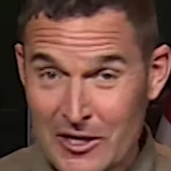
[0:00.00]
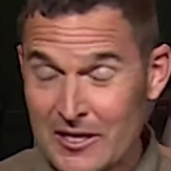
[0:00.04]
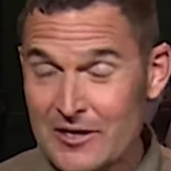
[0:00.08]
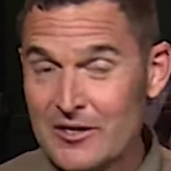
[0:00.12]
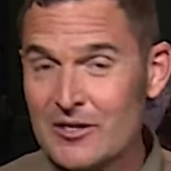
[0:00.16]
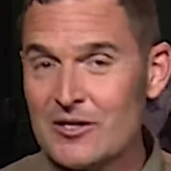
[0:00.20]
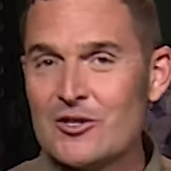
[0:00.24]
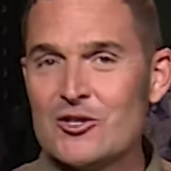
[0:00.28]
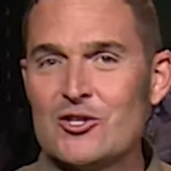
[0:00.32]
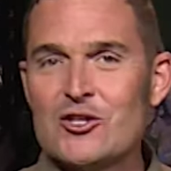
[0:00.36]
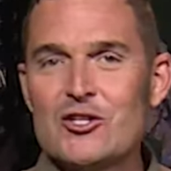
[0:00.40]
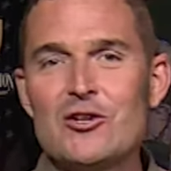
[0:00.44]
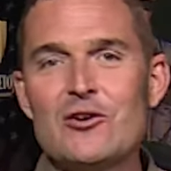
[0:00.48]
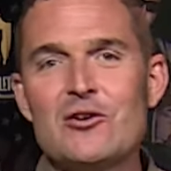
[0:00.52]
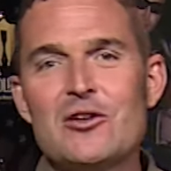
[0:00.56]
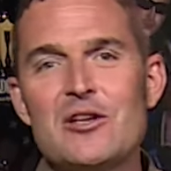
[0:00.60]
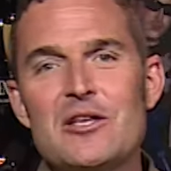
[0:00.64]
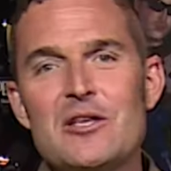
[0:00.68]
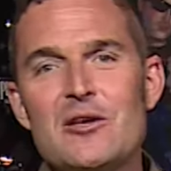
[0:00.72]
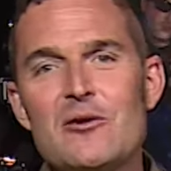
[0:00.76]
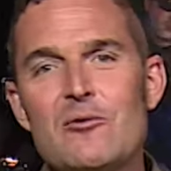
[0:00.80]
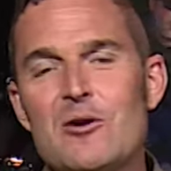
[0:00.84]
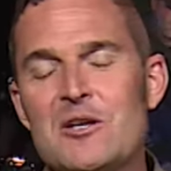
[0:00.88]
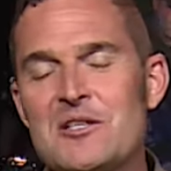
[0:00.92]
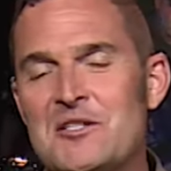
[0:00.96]
into the Shooting
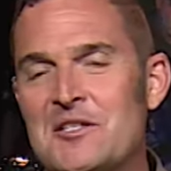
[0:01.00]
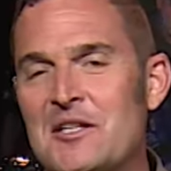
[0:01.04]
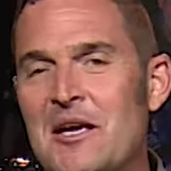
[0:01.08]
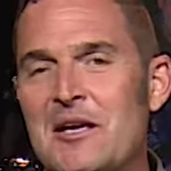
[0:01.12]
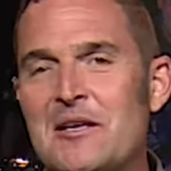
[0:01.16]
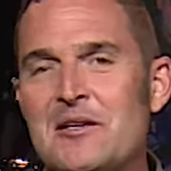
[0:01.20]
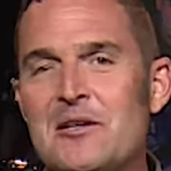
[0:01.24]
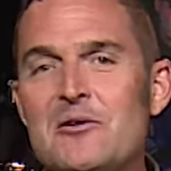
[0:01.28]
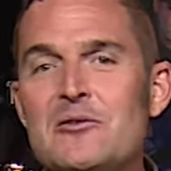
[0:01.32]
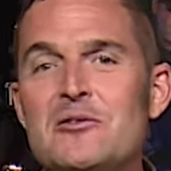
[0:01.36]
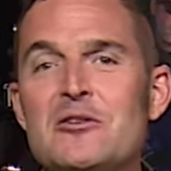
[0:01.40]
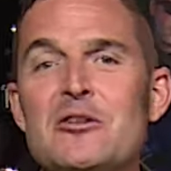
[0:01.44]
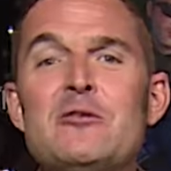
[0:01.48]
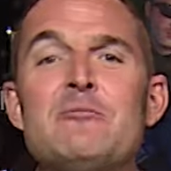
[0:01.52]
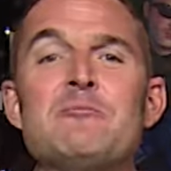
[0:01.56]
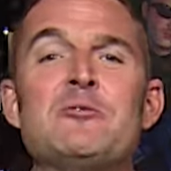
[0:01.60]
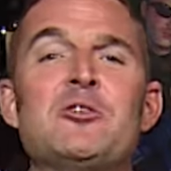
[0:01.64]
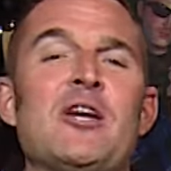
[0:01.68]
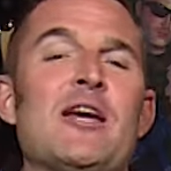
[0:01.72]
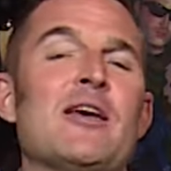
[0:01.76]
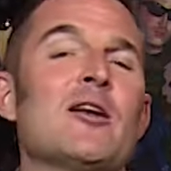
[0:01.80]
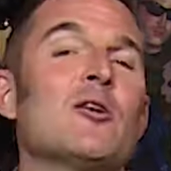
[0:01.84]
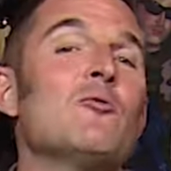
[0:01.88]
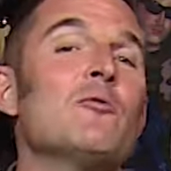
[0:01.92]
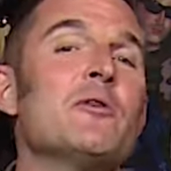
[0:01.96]
USA YouTube
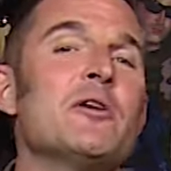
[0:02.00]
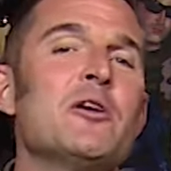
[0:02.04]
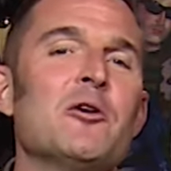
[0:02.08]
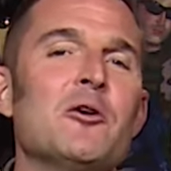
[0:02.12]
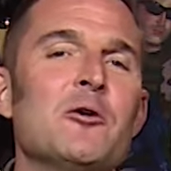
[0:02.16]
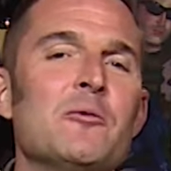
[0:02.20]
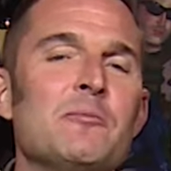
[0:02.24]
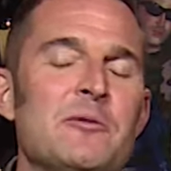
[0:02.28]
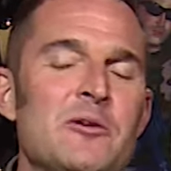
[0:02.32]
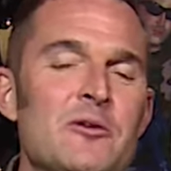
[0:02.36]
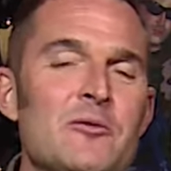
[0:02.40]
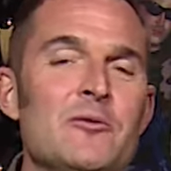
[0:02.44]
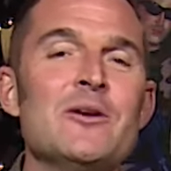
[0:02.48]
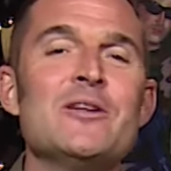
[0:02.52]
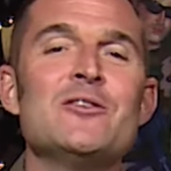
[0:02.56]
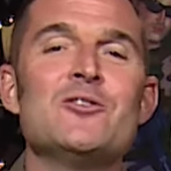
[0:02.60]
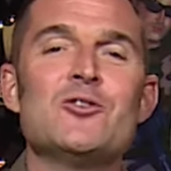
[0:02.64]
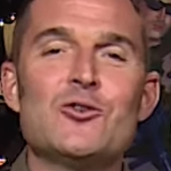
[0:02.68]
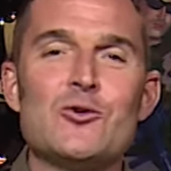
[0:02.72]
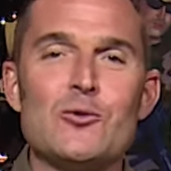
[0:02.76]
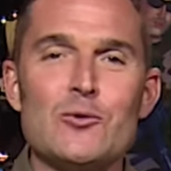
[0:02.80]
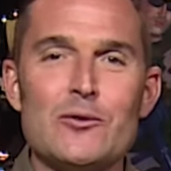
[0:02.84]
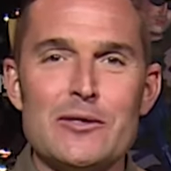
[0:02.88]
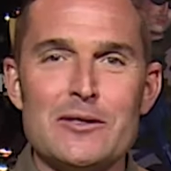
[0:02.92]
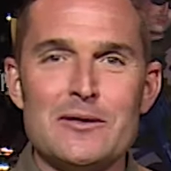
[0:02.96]
channel. We hope you
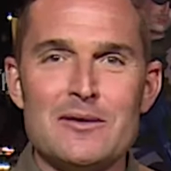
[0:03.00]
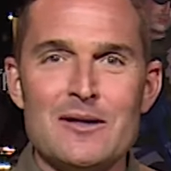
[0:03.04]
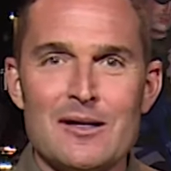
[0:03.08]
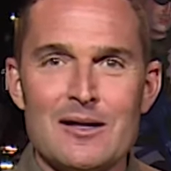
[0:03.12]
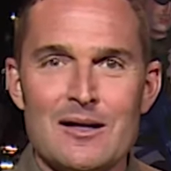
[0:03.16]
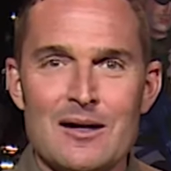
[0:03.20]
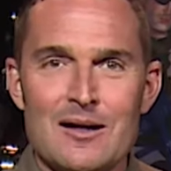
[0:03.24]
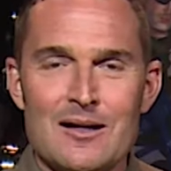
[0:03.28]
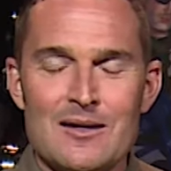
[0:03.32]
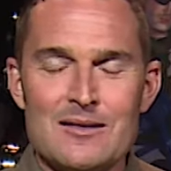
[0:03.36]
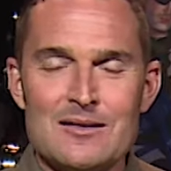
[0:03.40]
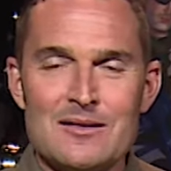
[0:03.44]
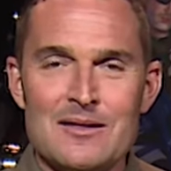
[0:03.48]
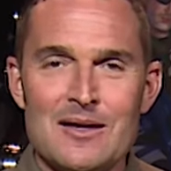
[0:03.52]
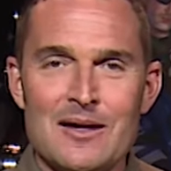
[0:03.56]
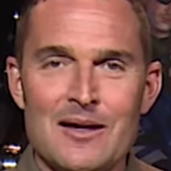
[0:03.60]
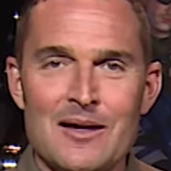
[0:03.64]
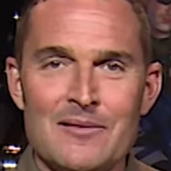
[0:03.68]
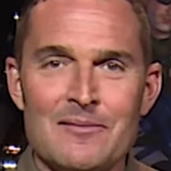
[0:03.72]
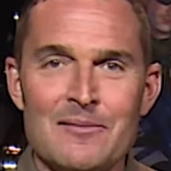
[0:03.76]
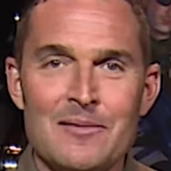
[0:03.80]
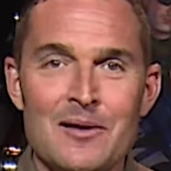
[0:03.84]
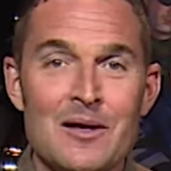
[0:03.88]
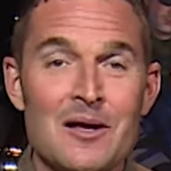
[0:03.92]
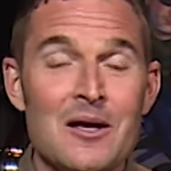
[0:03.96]
enjoyed the
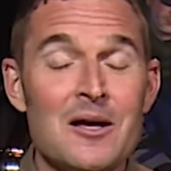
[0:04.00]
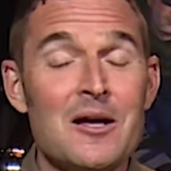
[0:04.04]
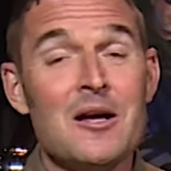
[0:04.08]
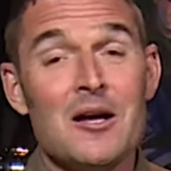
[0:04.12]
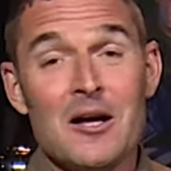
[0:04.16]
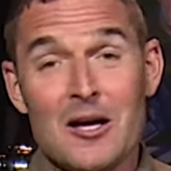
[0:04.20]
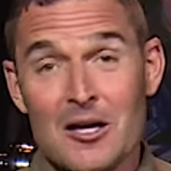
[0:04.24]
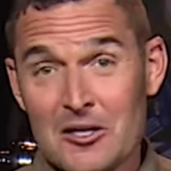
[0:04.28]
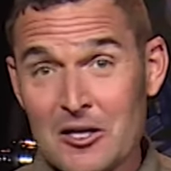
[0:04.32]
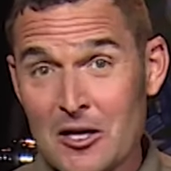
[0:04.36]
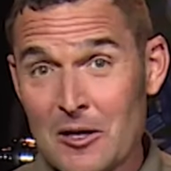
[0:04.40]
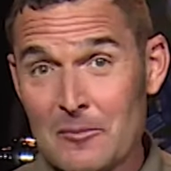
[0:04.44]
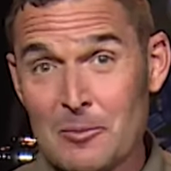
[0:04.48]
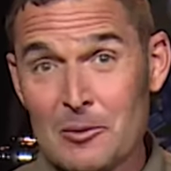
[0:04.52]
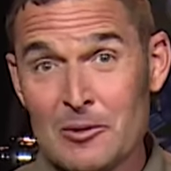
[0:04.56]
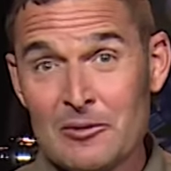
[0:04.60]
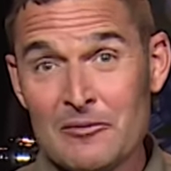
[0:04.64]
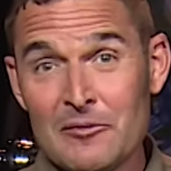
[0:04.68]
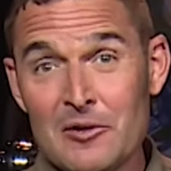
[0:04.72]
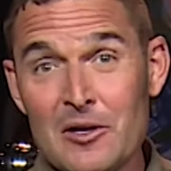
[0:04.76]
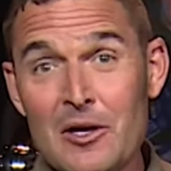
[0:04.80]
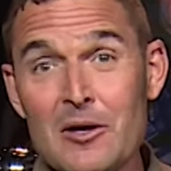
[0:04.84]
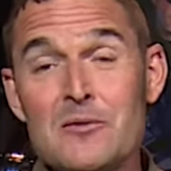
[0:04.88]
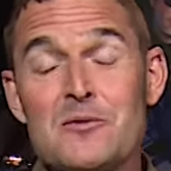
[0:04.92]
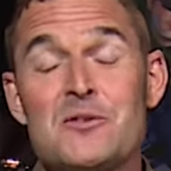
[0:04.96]
content. A couple of
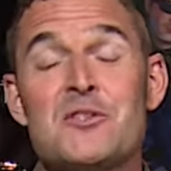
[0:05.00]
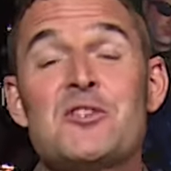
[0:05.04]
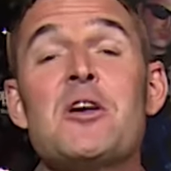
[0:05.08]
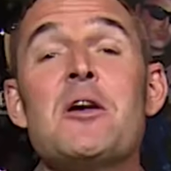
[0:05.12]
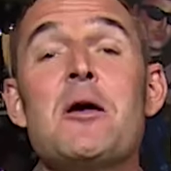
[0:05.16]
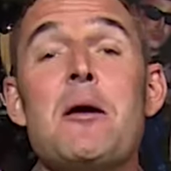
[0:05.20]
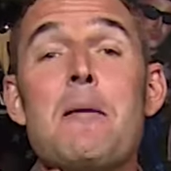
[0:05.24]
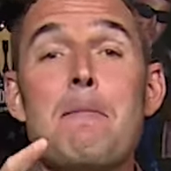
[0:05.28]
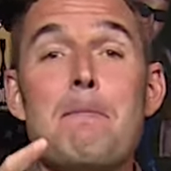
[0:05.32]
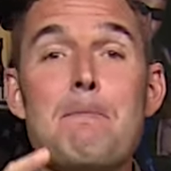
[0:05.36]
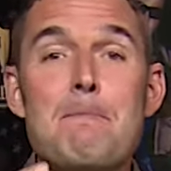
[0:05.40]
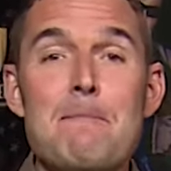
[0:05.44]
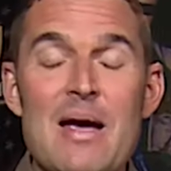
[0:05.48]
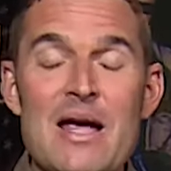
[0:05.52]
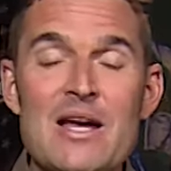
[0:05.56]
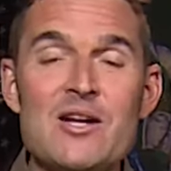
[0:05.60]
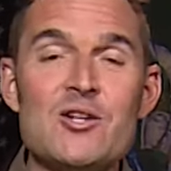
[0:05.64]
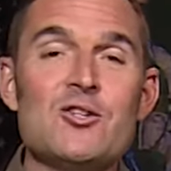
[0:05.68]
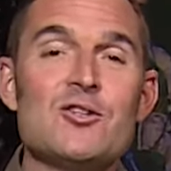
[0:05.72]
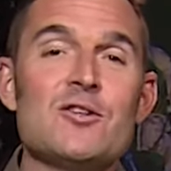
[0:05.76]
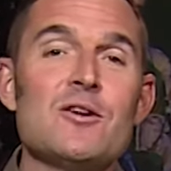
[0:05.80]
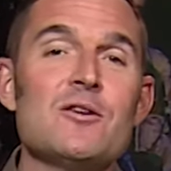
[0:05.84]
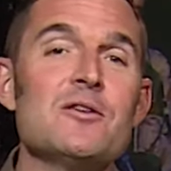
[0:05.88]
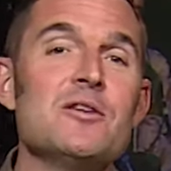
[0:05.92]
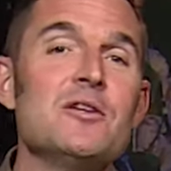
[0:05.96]
notes. Make
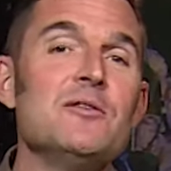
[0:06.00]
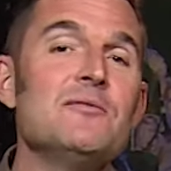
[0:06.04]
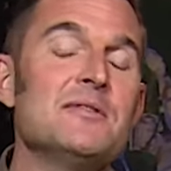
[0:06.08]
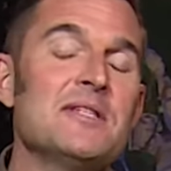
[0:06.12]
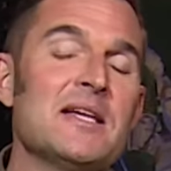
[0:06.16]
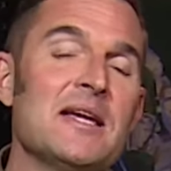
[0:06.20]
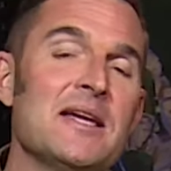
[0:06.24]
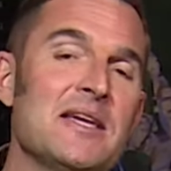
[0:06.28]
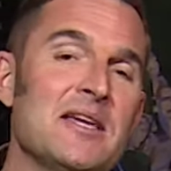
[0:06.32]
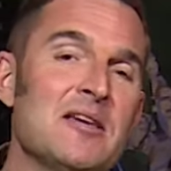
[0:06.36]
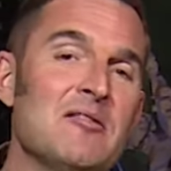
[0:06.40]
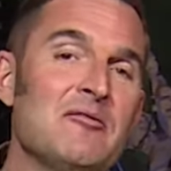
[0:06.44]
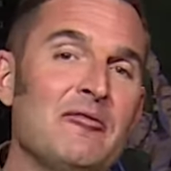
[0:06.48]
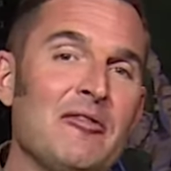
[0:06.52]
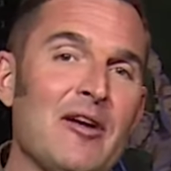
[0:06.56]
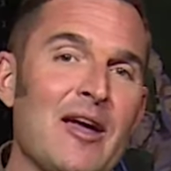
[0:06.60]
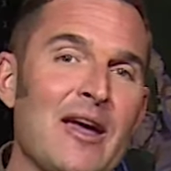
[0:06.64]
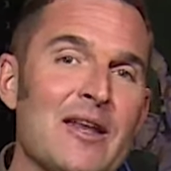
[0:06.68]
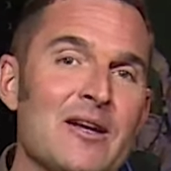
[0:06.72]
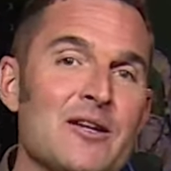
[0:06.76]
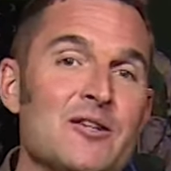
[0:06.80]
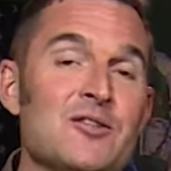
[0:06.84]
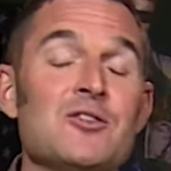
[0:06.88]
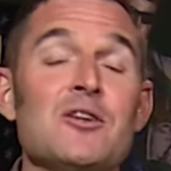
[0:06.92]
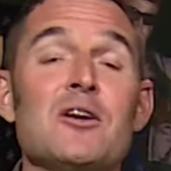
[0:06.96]
sure you take
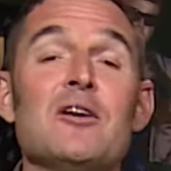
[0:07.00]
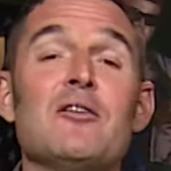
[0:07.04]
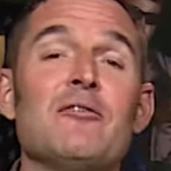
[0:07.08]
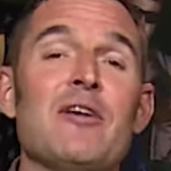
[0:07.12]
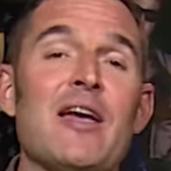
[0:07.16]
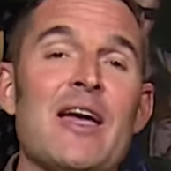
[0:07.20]
advantage of